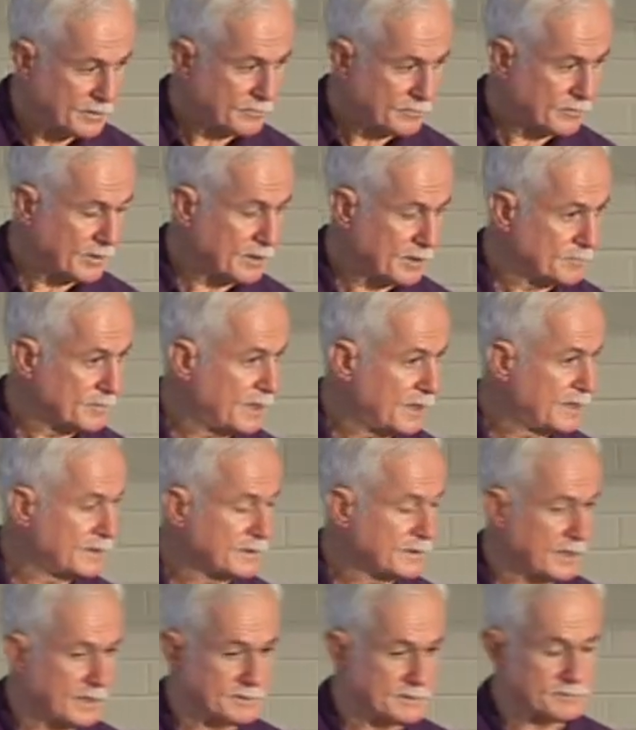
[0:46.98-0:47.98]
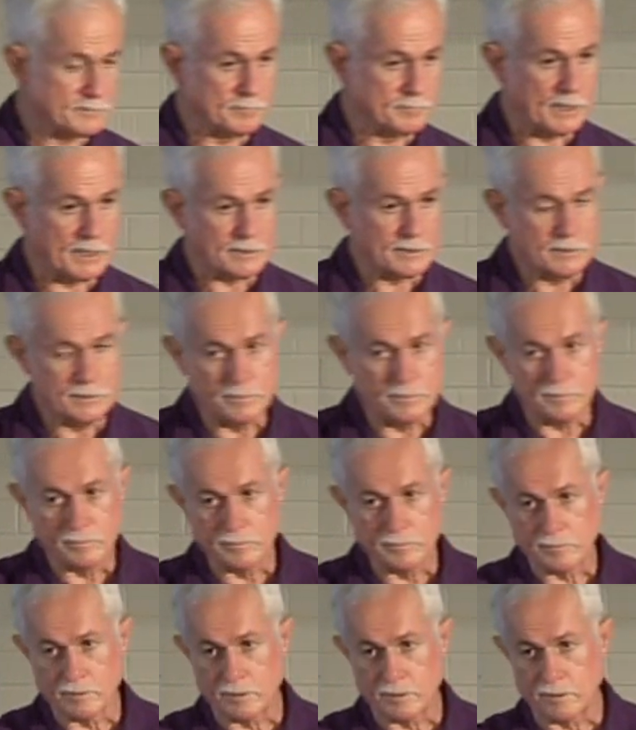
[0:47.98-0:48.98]
Graham Lancaster back
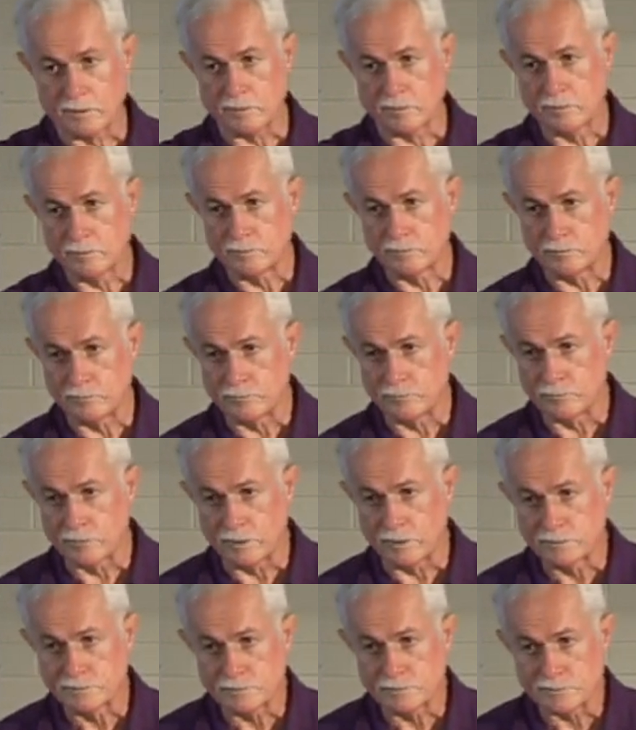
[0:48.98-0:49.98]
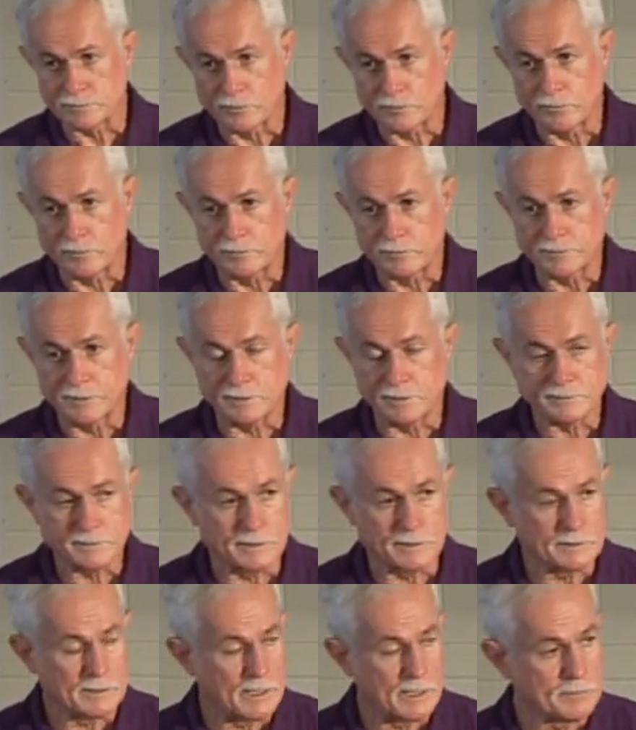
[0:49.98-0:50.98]
here who runs a soil
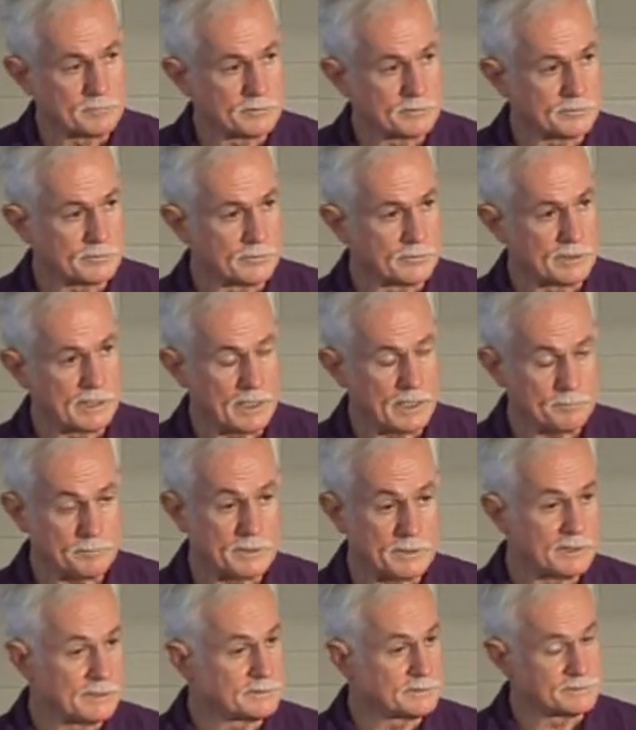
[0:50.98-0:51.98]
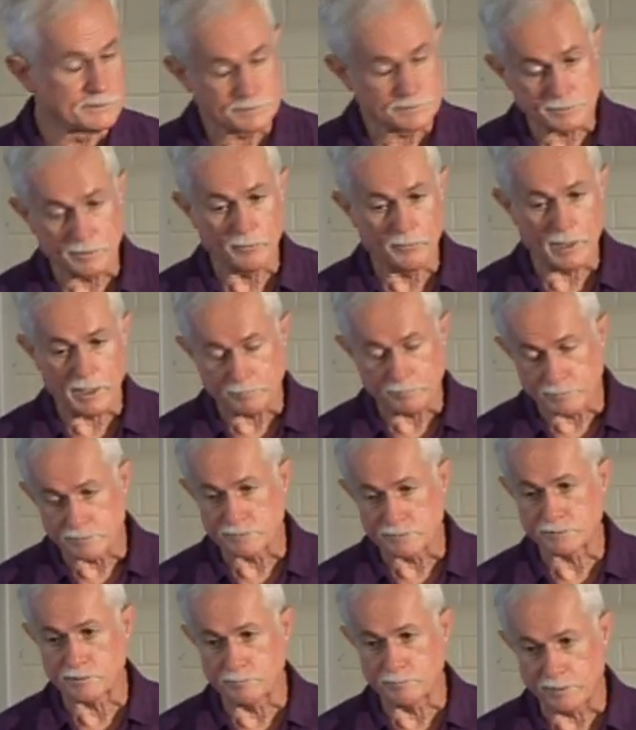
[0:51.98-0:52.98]
testing laboratory. It just so
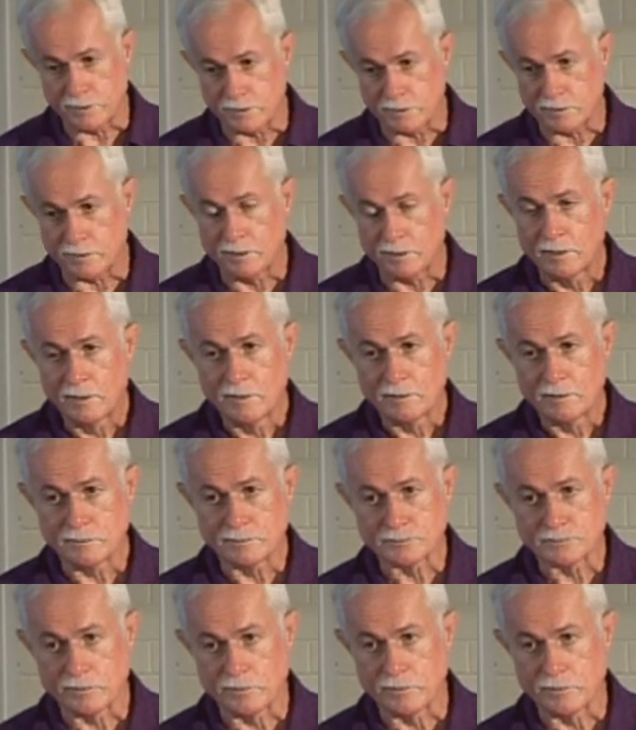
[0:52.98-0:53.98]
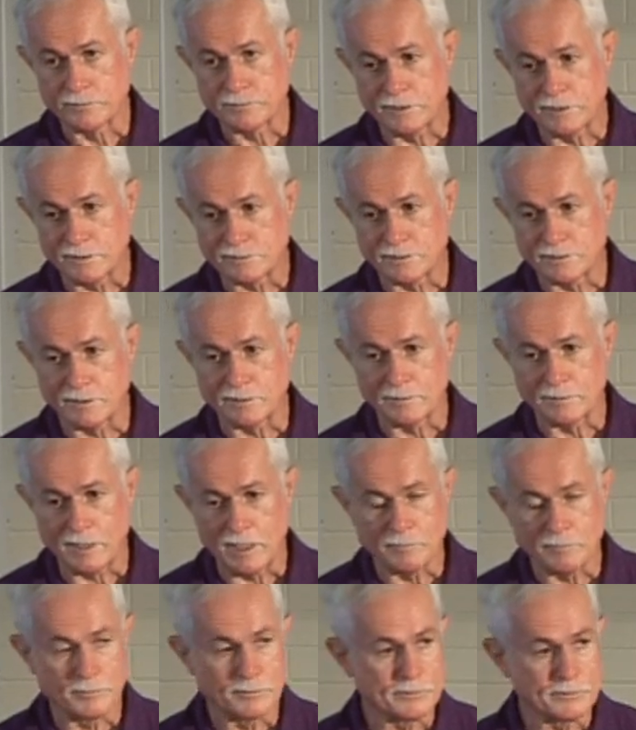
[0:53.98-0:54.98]
happens to be the soil testing
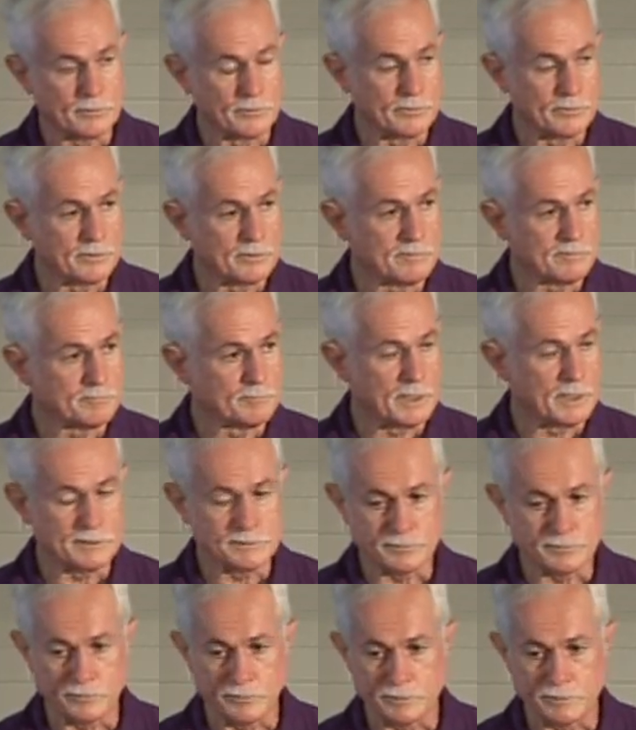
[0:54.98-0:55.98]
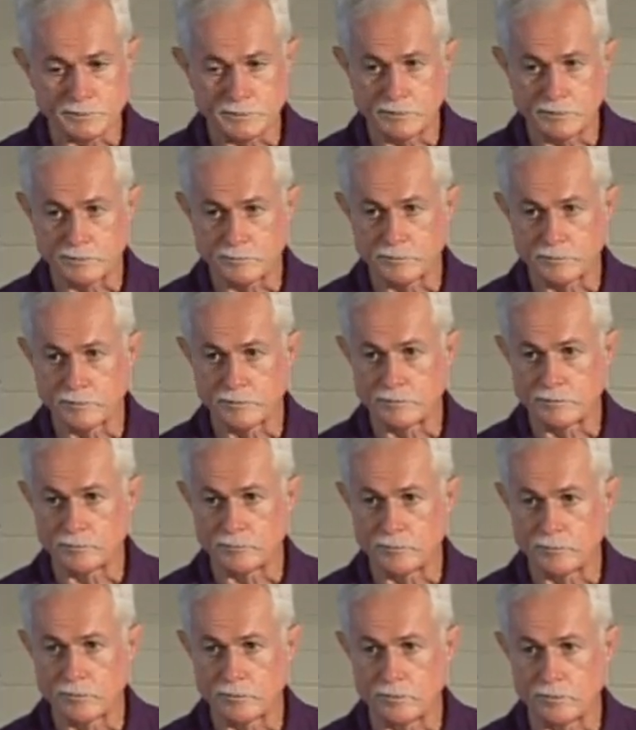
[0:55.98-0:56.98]
laboratory of my choice anywhere in the
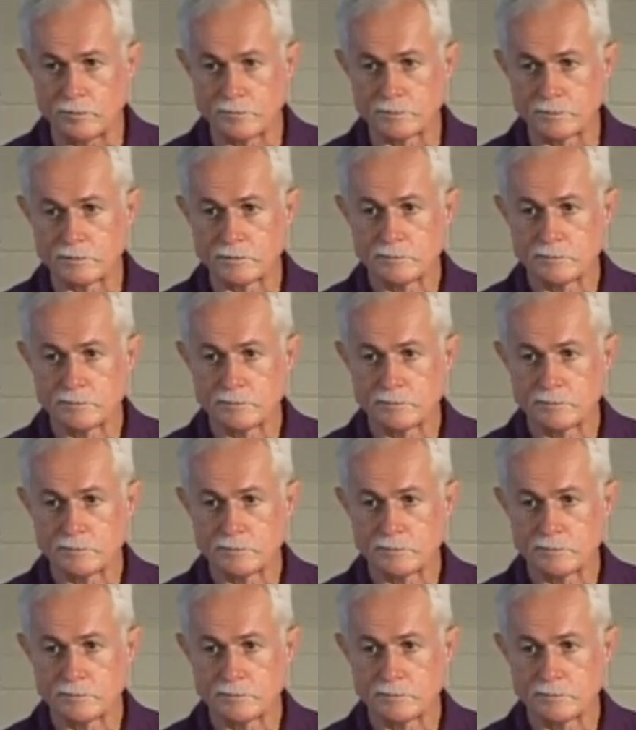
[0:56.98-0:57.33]
world